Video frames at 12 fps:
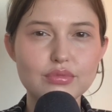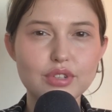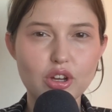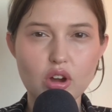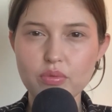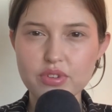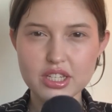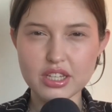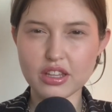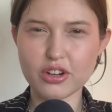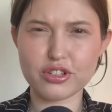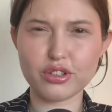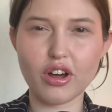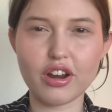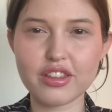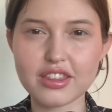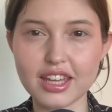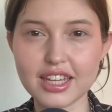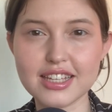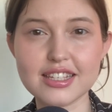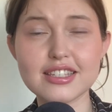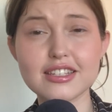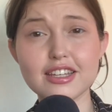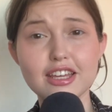like, obviously there's a lot of
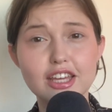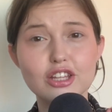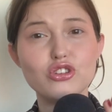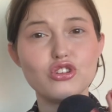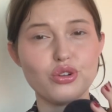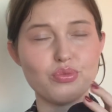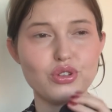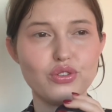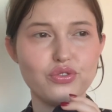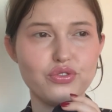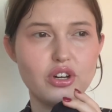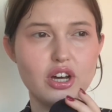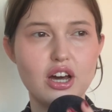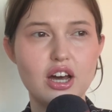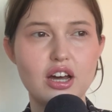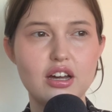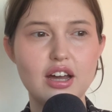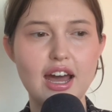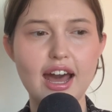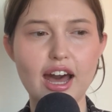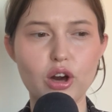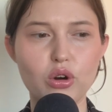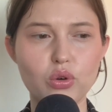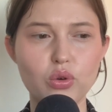things in terms of
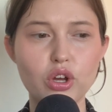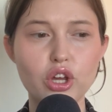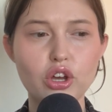how